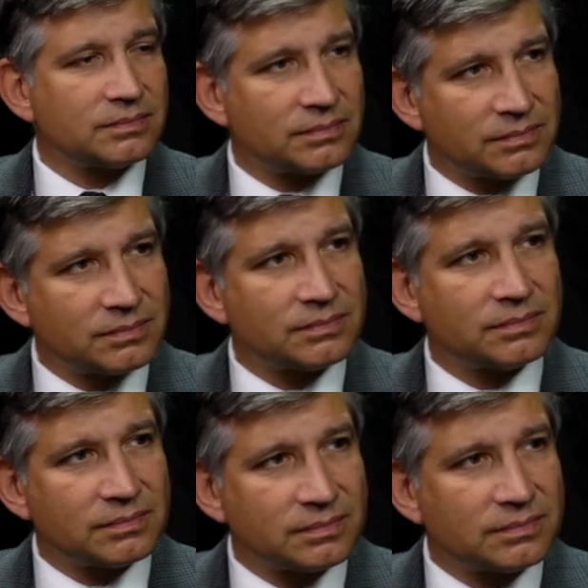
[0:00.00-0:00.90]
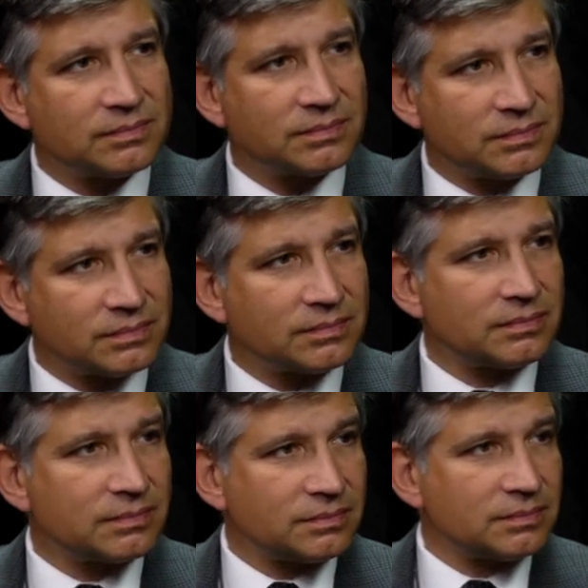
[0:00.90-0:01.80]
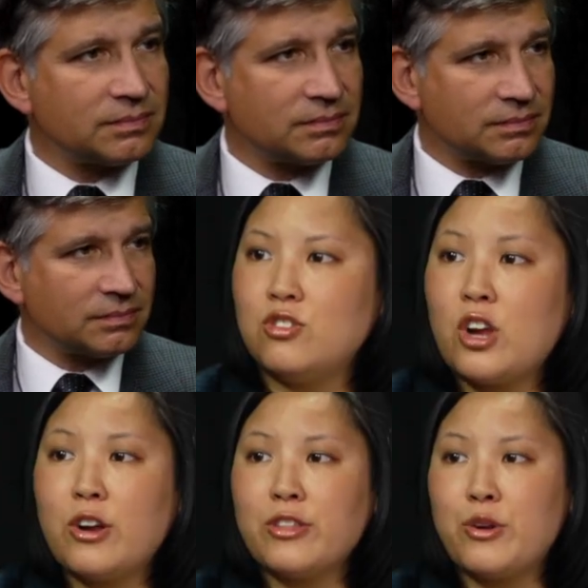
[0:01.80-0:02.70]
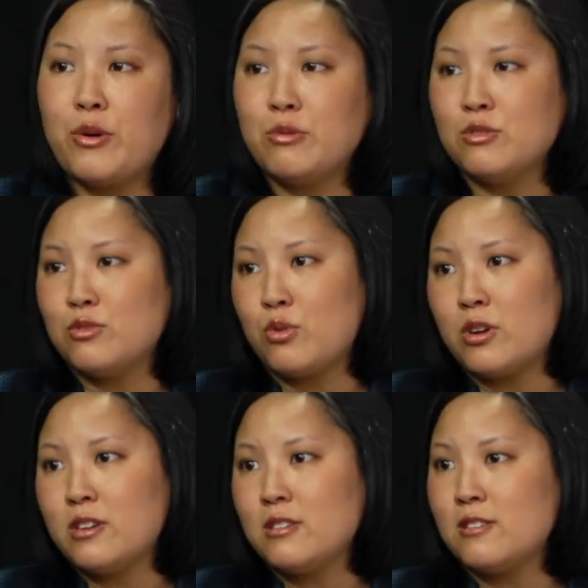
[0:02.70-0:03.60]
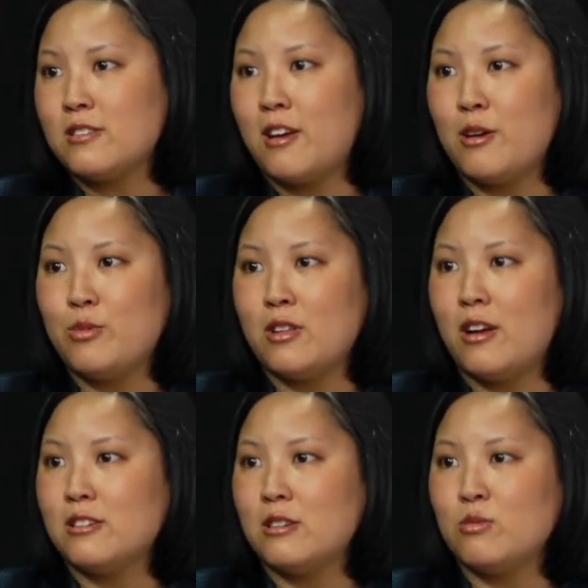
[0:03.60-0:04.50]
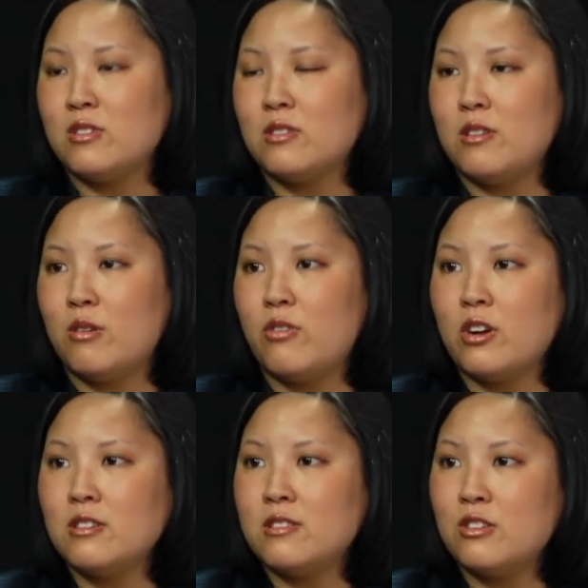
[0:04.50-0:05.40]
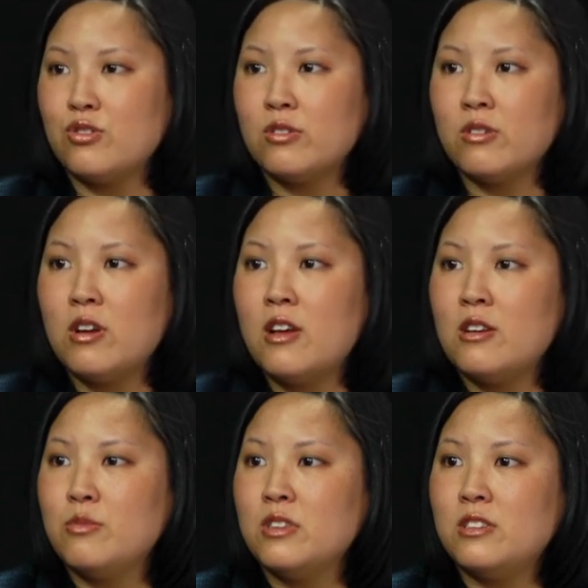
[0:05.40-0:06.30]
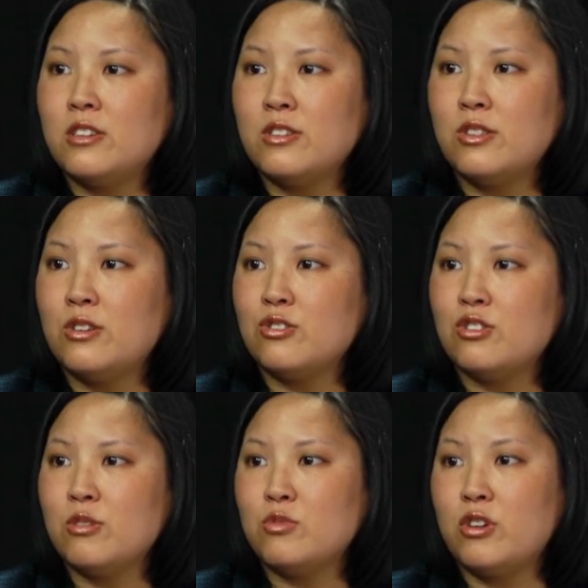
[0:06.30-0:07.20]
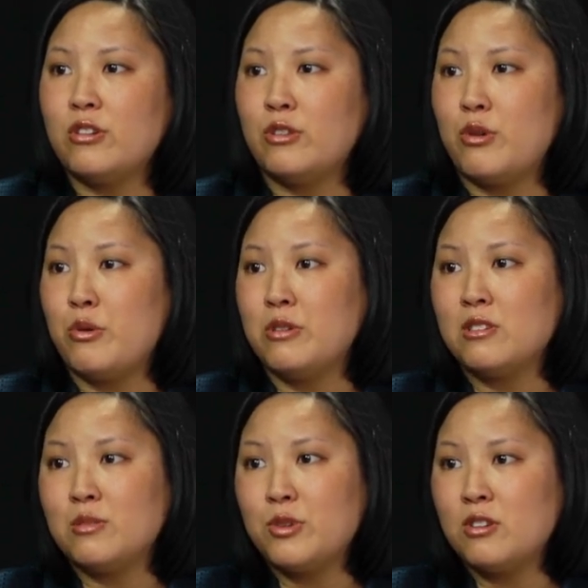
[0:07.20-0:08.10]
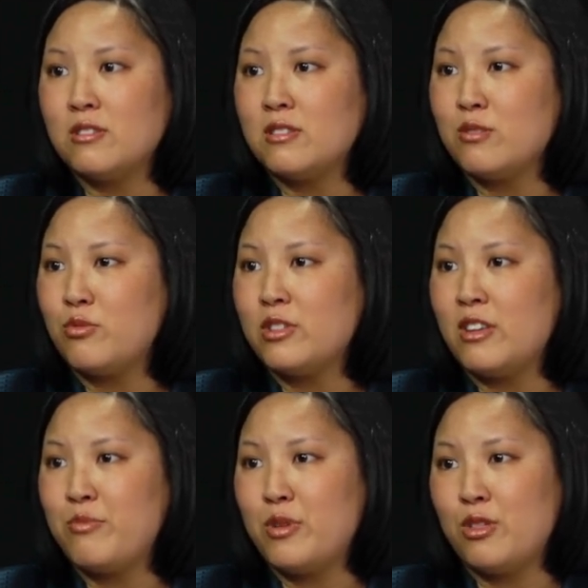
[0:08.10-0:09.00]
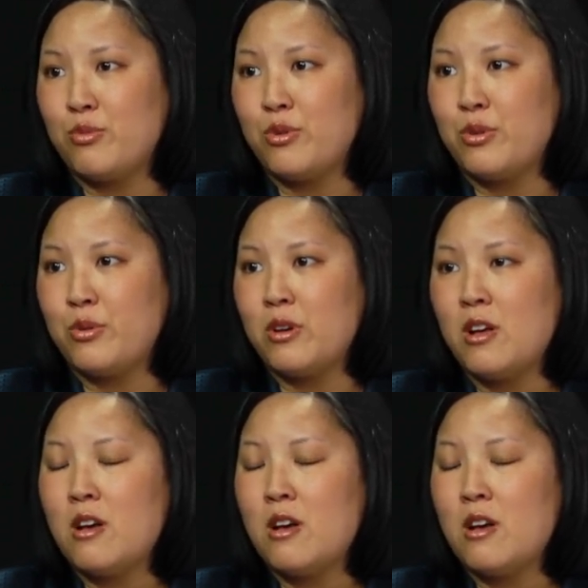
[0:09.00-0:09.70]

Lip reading: So you have folks coming out and sharing their own stories, and a lot of times, you know, very senior military leadership sharing their own experiences of what they've been through.